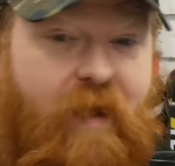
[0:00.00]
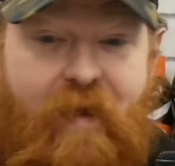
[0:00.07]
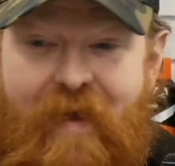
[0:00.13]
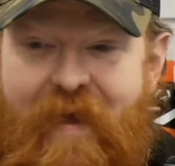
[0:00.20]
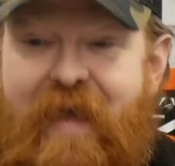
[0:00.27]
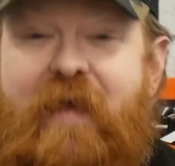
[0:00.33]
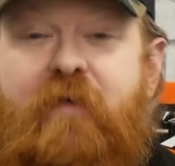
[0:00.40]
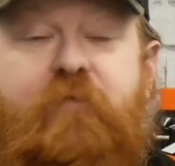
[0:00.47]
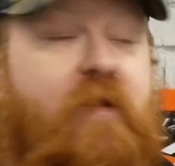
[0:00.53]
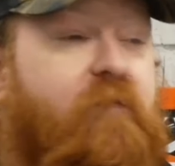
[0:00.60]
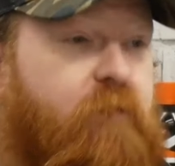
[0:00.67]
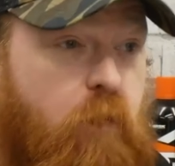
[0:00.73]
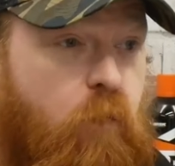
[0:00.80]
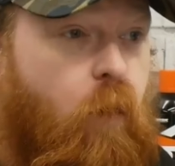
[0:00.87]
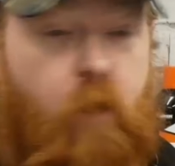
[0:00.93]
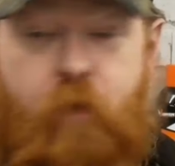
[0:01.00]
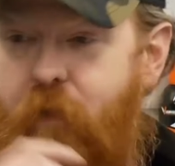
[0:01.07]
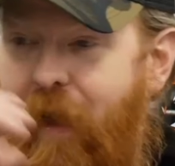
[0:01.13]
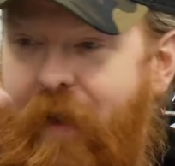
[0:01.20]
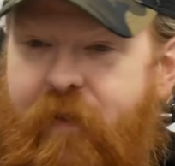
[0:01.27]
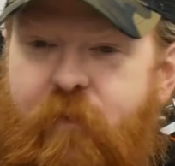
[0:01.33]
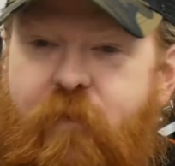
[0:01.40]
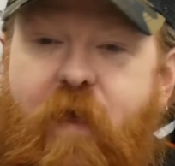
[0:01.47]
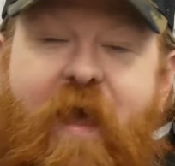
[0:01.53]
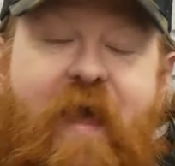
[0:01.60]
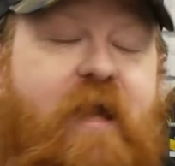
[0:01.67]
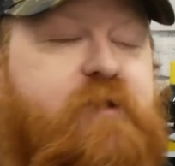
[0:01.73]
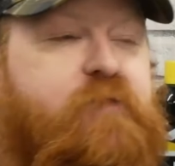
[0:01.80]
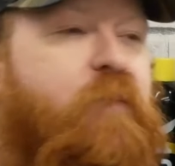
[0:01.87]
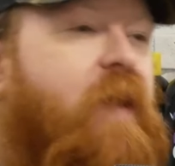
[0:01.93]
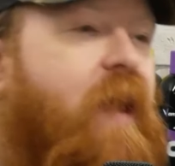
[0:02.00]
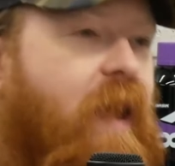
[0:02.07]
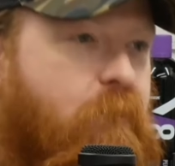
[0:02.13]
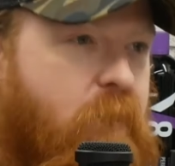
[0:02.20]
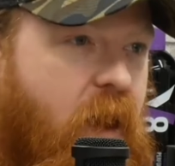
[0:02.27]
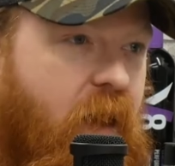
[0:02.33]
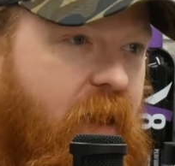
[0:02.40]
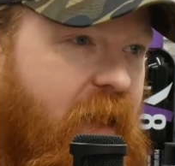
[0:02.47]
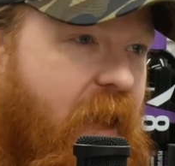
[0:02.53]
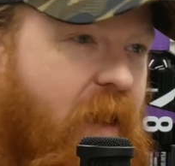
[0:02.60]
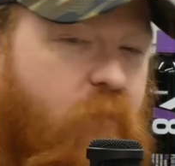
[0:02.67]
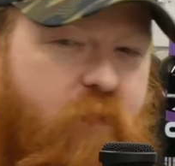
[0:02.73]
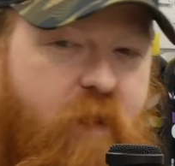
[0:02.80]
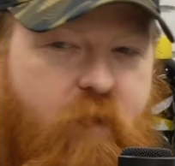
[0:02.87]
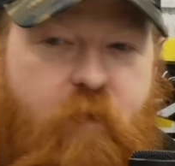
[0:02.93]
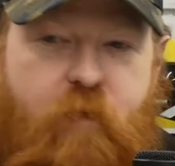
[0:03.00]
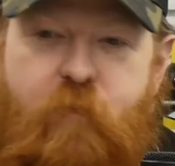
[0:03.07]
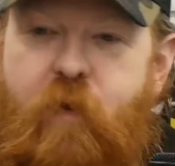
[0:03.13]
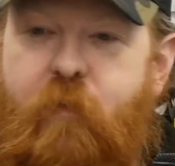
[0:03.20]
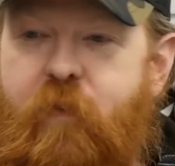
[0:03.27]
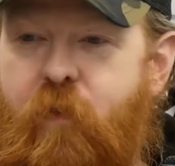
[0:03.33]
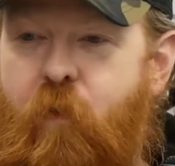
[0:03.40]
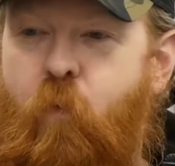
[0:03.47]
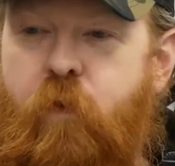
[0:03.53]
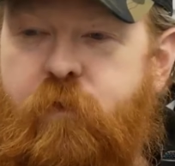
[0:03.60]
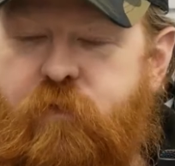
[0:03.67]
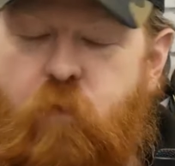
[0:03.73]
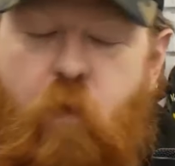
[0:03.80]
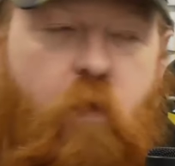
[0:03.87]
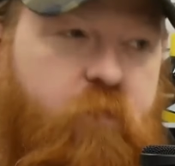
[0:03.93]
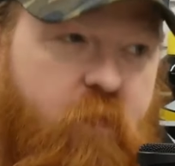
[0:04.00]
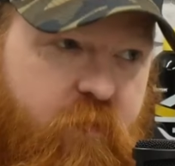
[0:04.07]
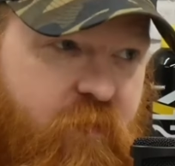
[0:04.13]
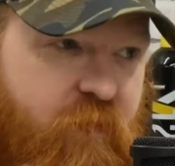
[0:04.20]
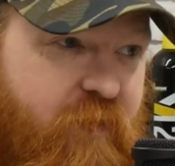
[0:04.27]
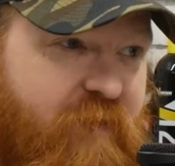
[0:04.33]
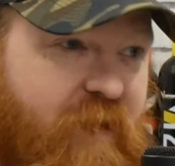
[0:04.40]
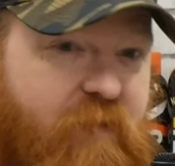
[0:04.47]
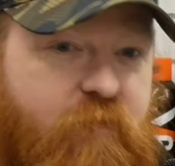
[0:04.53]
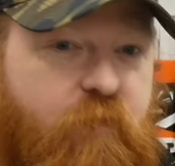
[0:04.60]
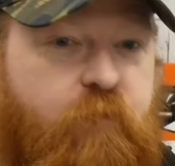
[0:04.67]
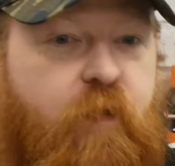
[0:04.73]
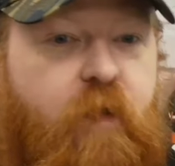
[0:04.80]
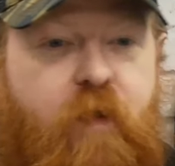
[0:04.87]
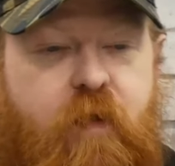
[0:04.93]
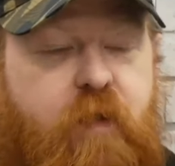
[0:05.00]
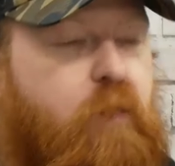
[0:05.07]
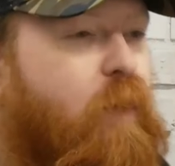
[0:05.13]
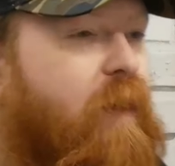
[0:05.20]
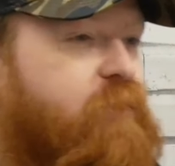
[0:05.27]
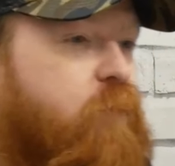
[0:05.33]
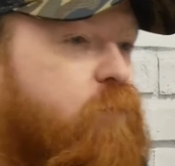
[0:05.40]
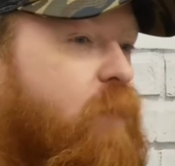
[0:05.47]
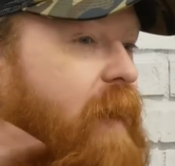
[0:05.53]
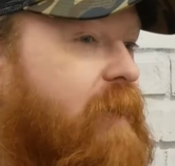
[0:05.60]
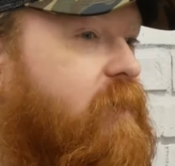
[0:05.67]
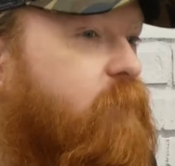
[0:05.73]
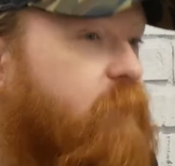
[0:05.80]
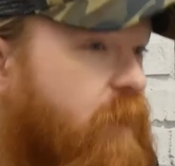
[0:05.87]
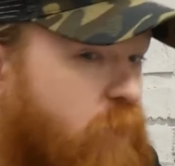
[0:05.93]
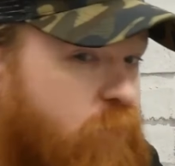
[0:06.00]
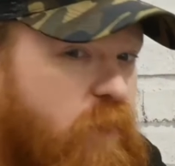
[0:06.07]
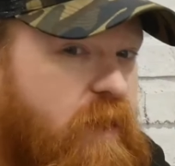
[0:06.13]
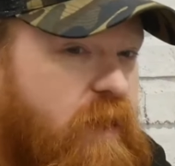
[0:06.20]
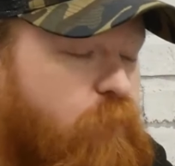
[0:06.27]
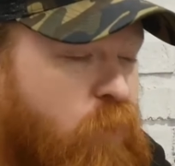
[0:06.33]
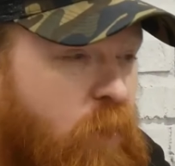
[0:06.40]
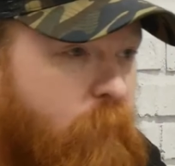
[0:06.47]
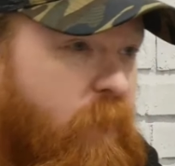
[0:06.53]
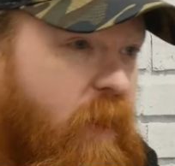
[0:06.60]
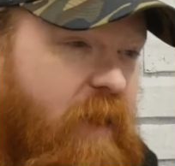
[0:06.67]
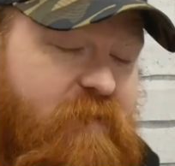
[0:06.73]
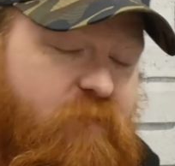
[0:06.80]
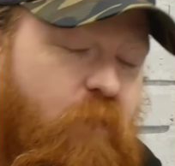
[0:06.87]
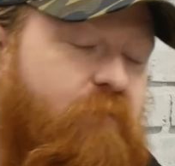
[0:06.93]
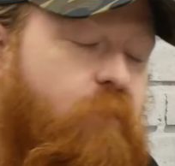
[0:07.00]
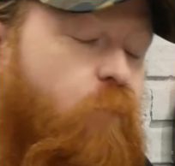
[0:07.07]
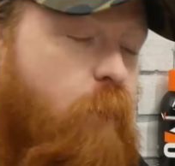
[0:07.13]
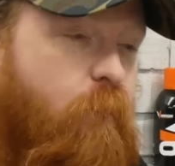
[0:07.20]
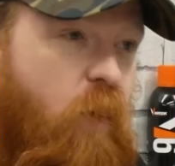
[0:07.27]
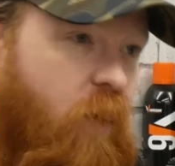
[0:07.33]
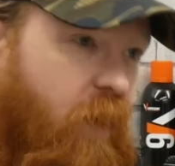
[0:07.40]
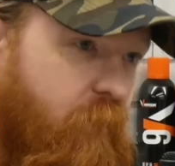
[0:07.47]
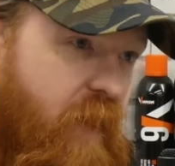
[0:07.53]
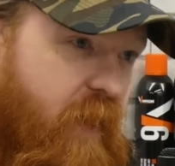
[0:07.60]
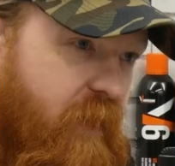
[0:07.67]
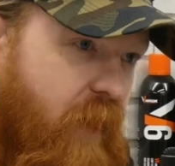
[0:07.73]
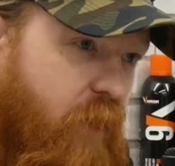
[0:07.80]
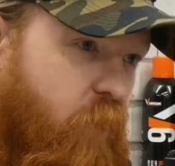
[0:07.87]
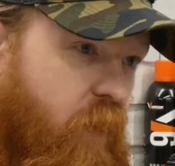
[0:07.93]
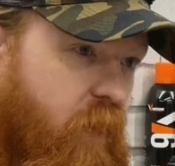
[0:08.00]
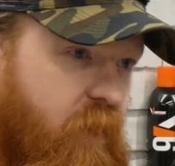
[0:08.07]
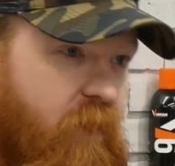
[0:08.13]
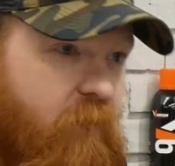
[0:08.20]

Even if you want, like the H P A market out there at the moment that wants to do all sorts of this kind of stuff, you have to randomly three D print parts to even remotely make that work.